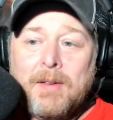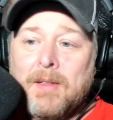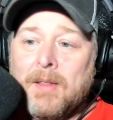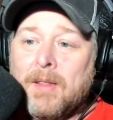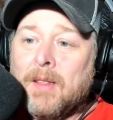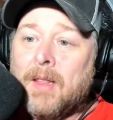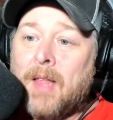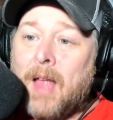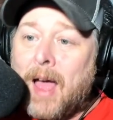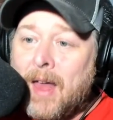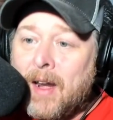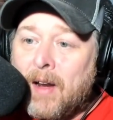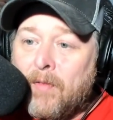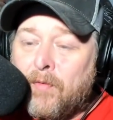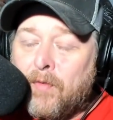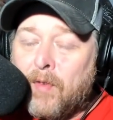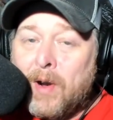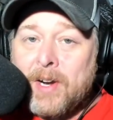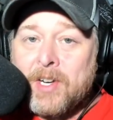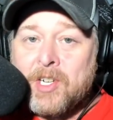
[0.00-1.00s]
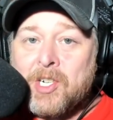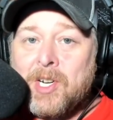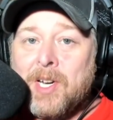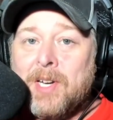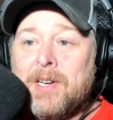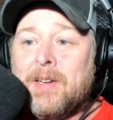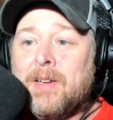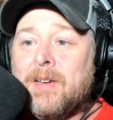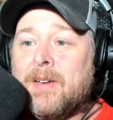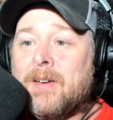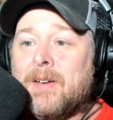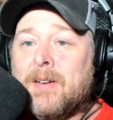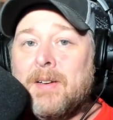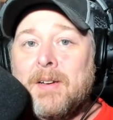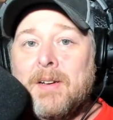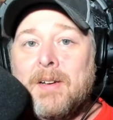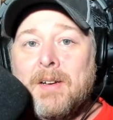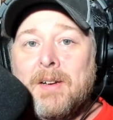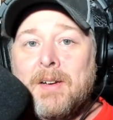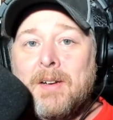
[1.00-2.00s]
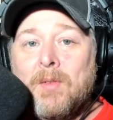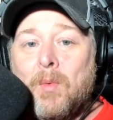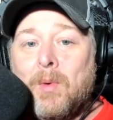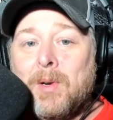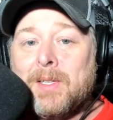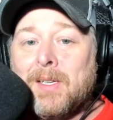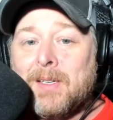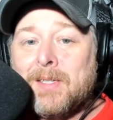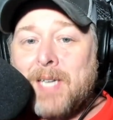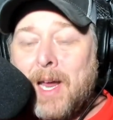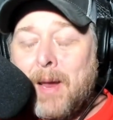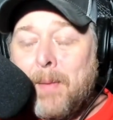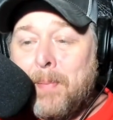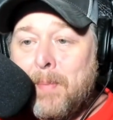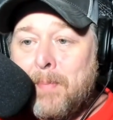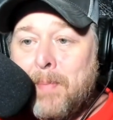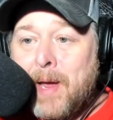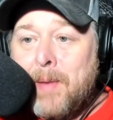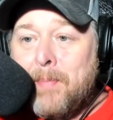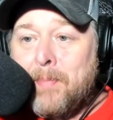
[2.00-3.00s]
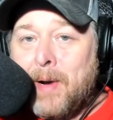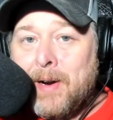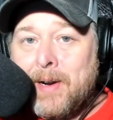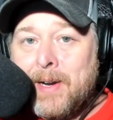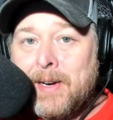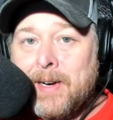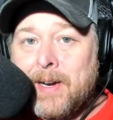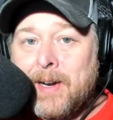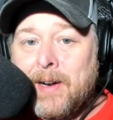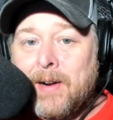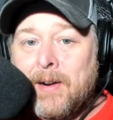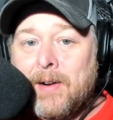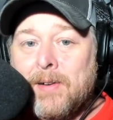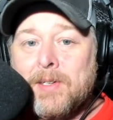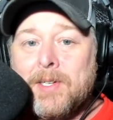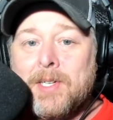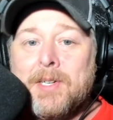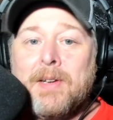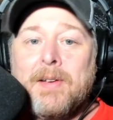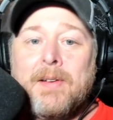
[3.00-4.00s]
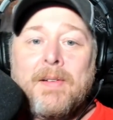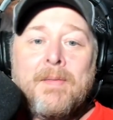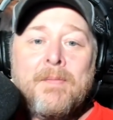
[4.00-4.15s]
Lot of friction with the Tampa Bay Buccaneers.